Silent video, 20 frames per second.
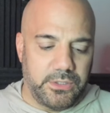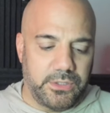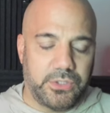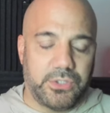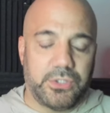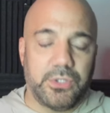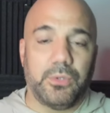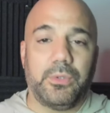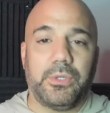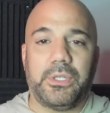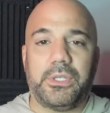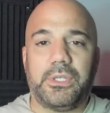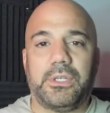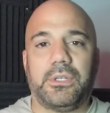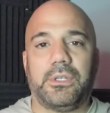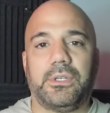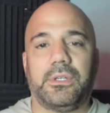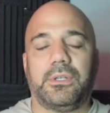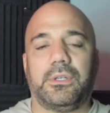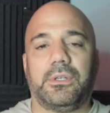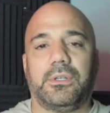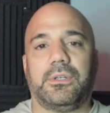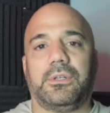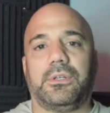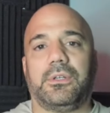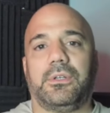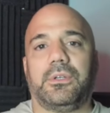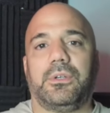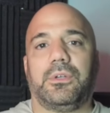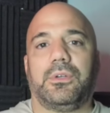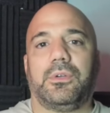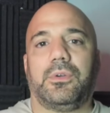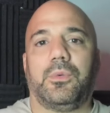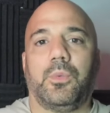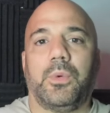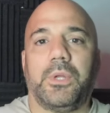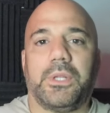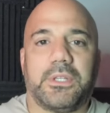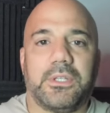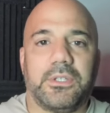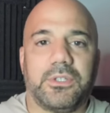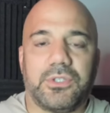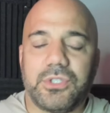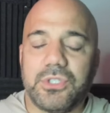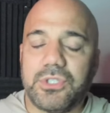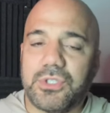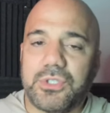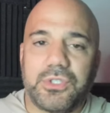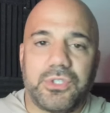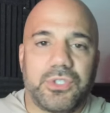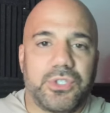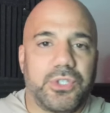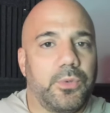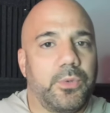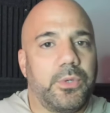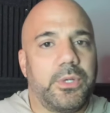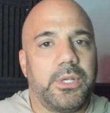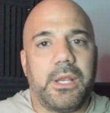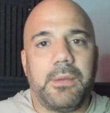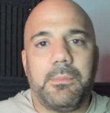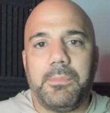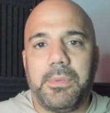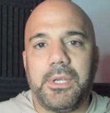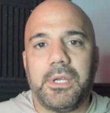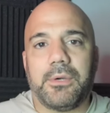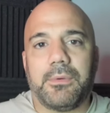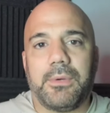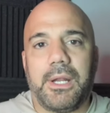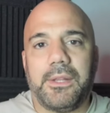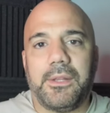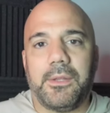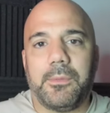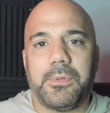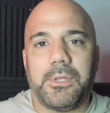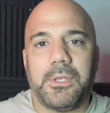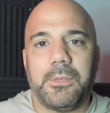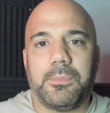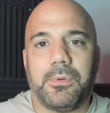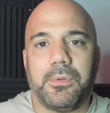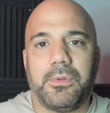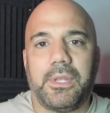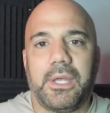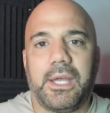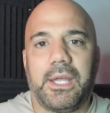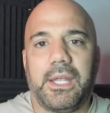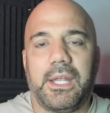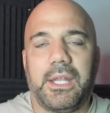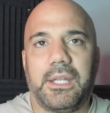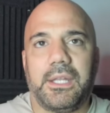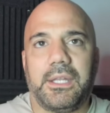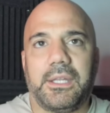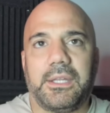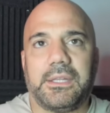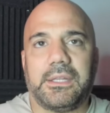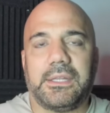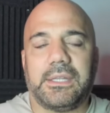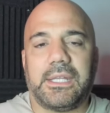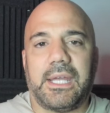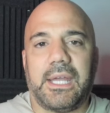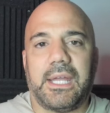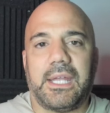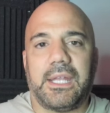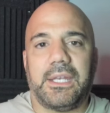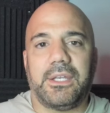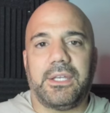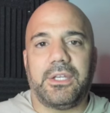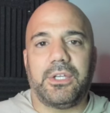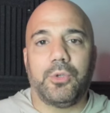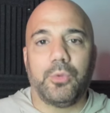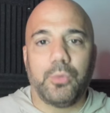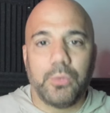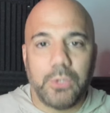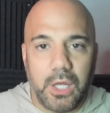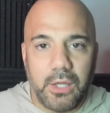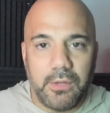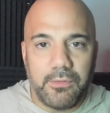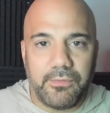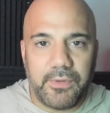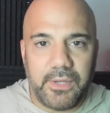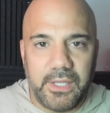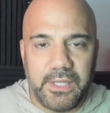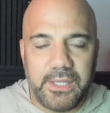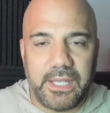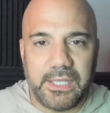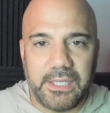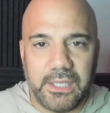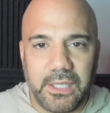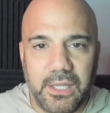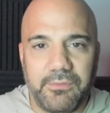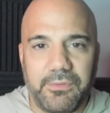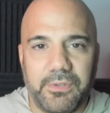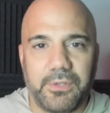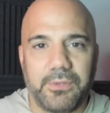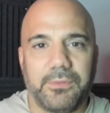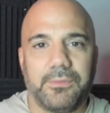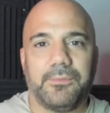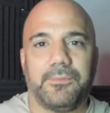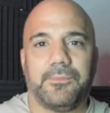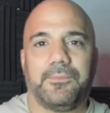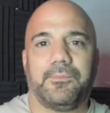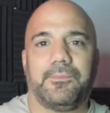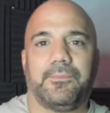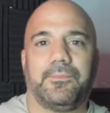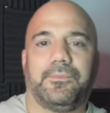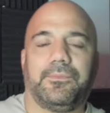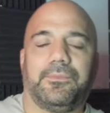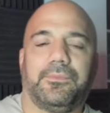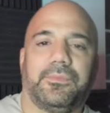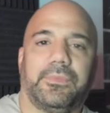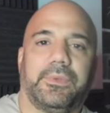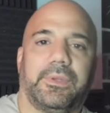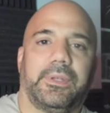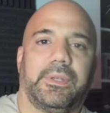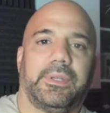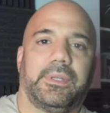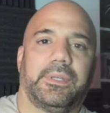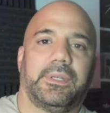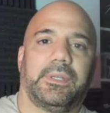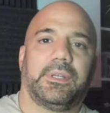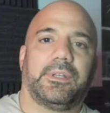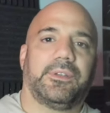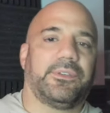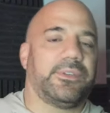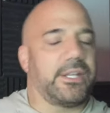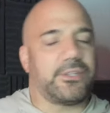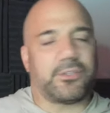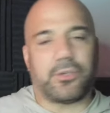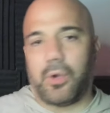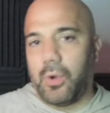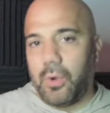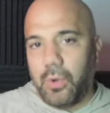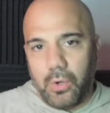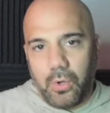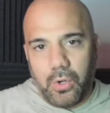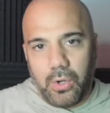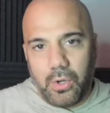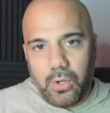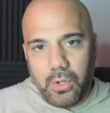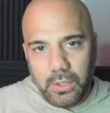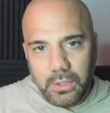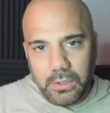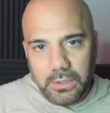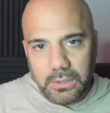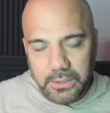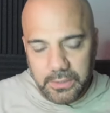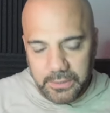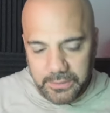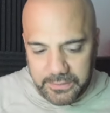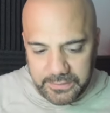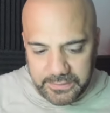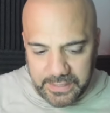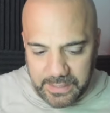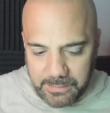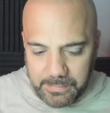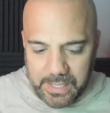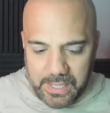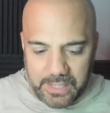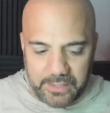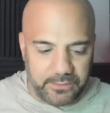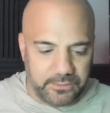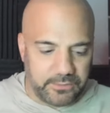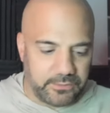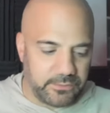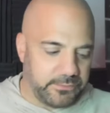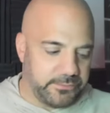Do it with the, just do it and be around the people that you love and that love you. Because that's all that matters.